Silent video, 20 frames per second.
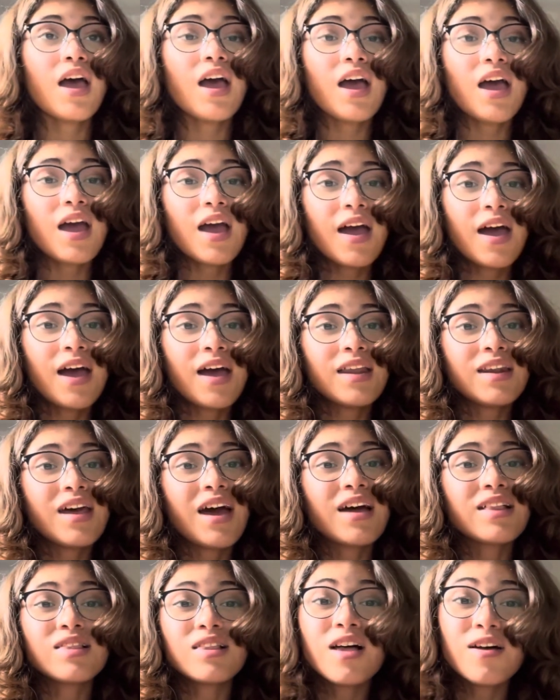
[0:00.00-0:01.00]
And
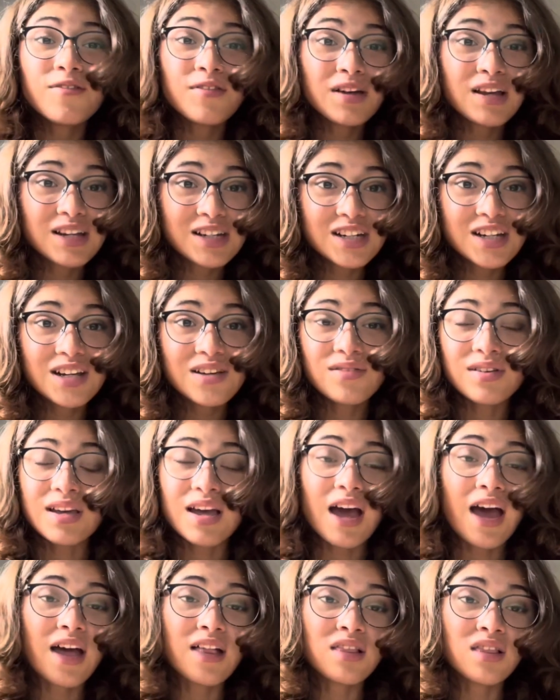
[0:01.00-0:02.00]
I love achieving.
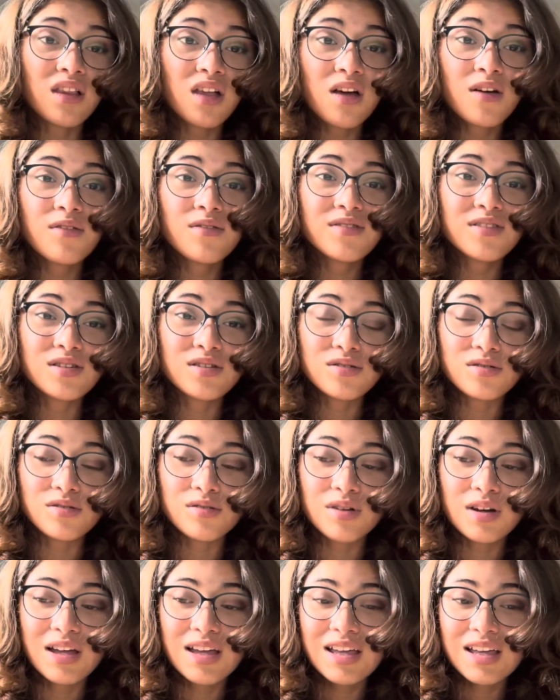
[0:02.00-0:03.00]
I love
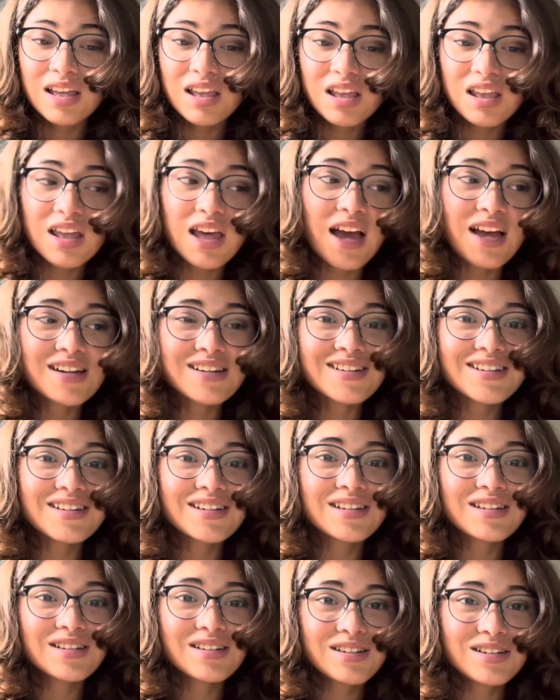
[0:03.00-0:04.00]
to get
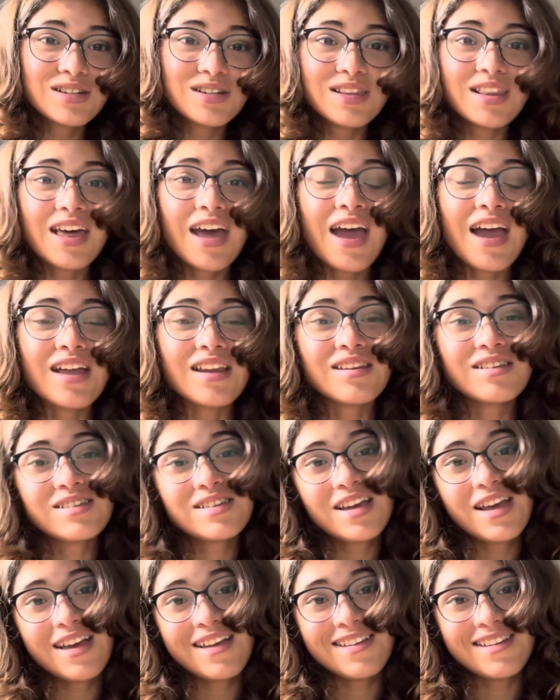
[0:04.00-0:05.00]
to the end
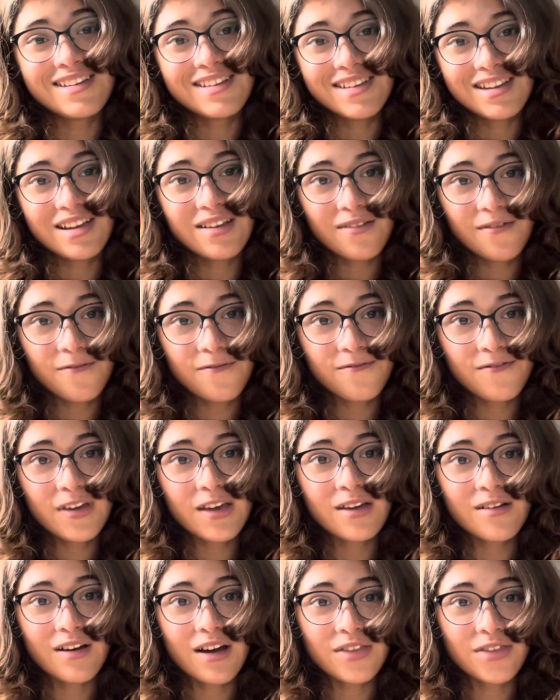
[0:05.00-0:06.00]
and
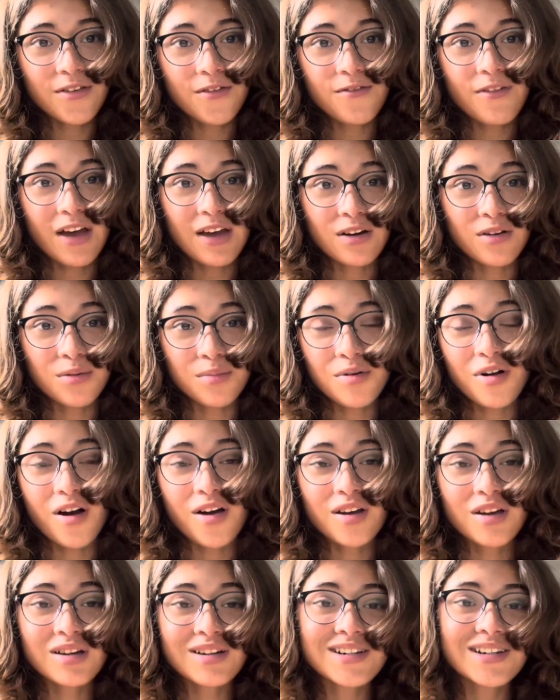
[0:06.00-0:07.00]
figure out the final
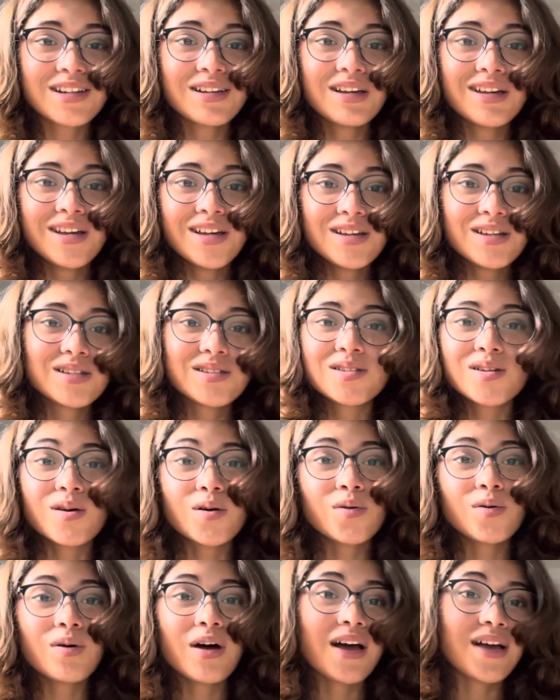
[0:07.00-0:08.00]
product.
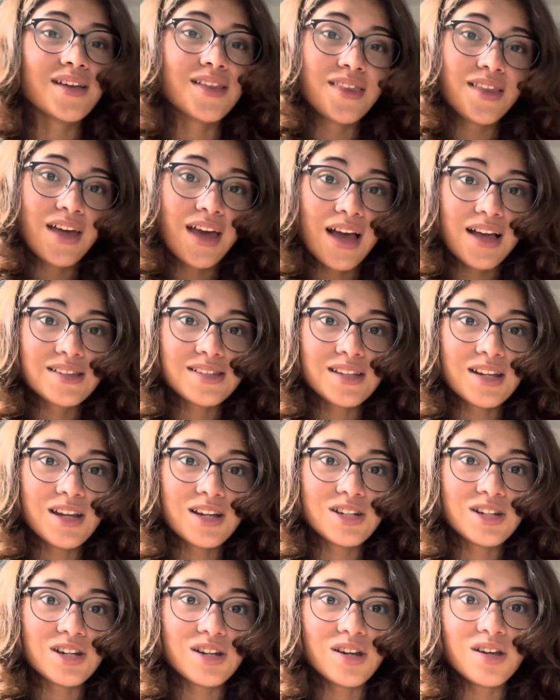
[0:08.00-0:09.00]
So as an
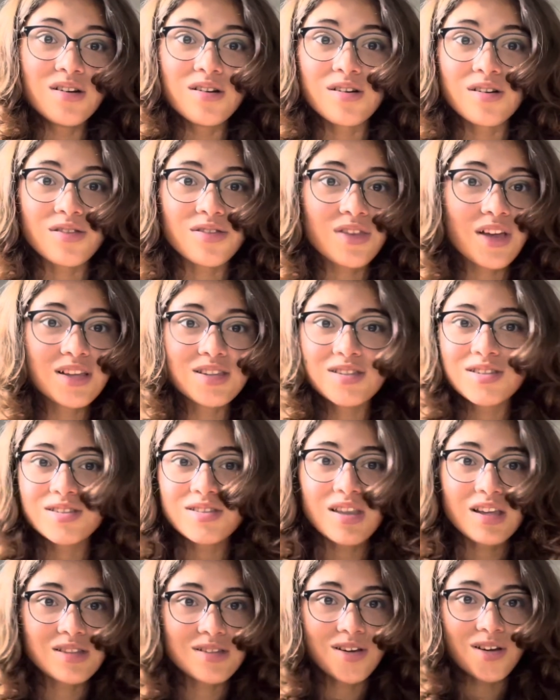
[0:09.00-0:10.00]
engineer,
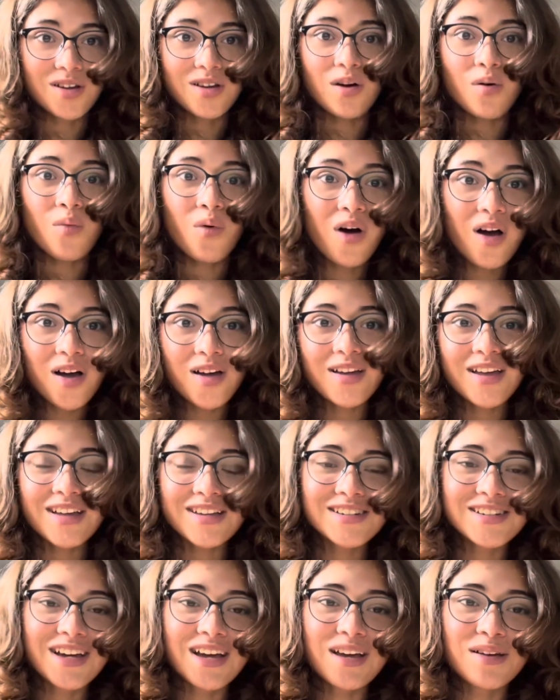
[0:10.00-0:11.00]
that's all you want
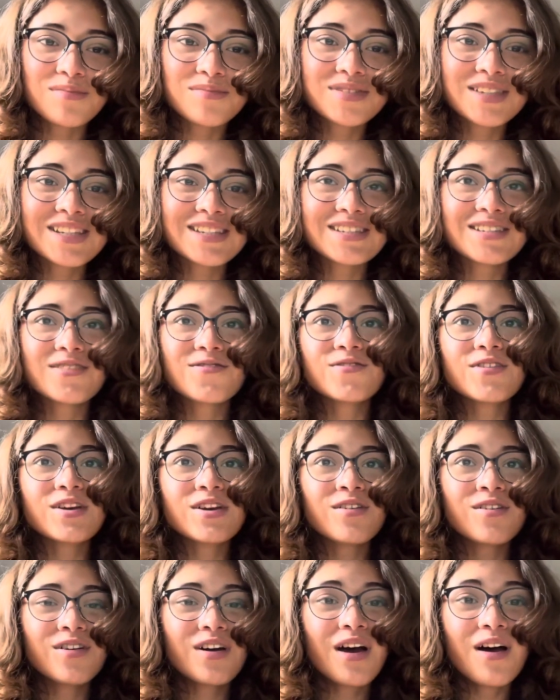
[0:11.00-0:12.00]
at times, is to
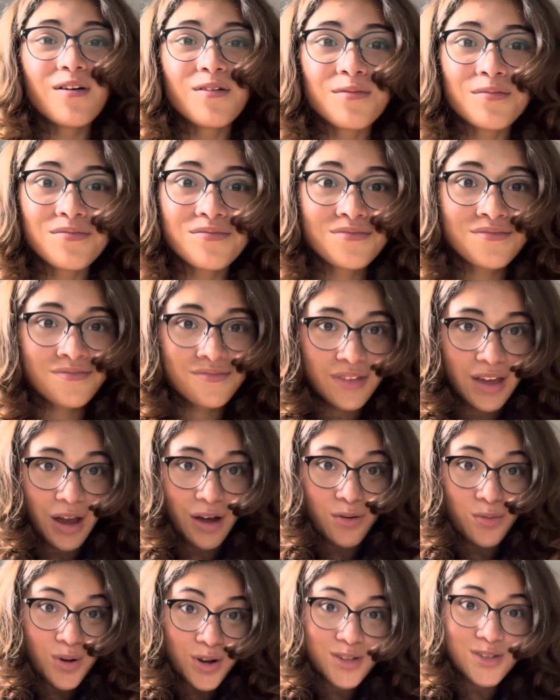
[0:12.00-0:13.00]
figure out,
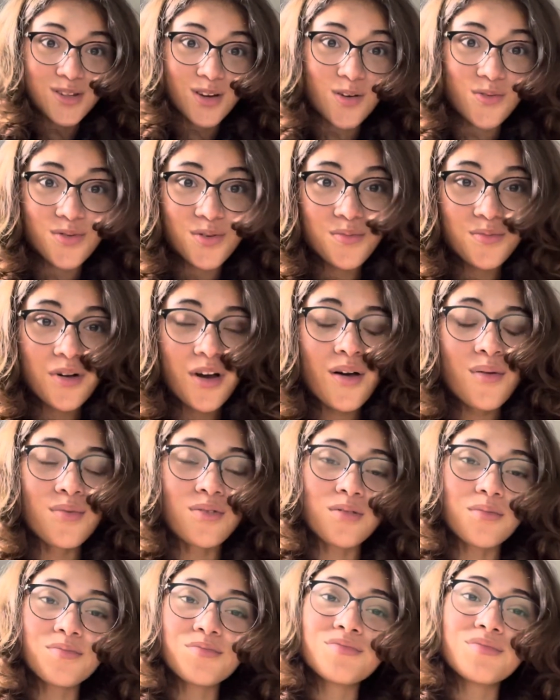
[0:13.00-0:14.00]
how do I solve the
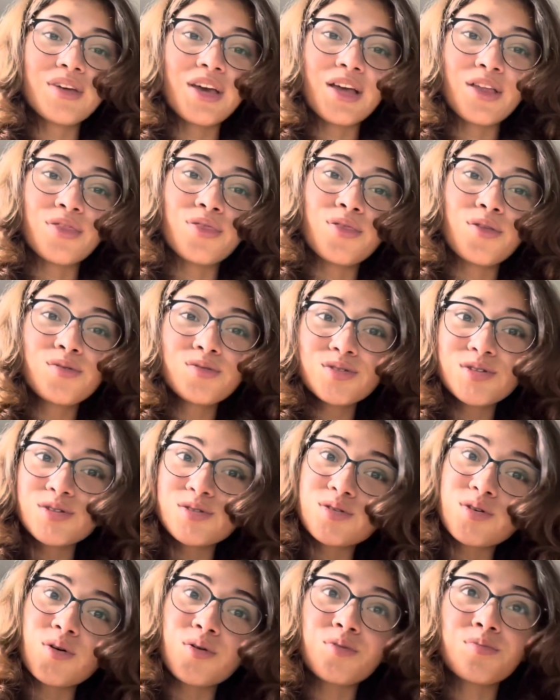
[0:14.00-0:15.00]
problem? And those two
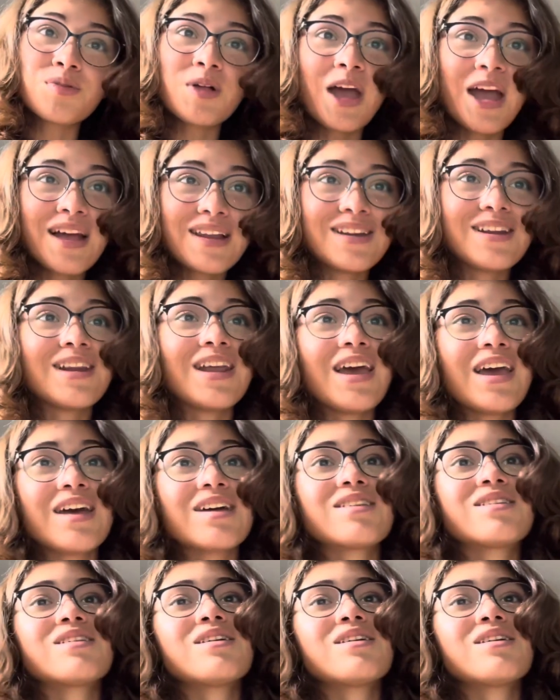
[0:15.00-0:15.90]
go hand in hand.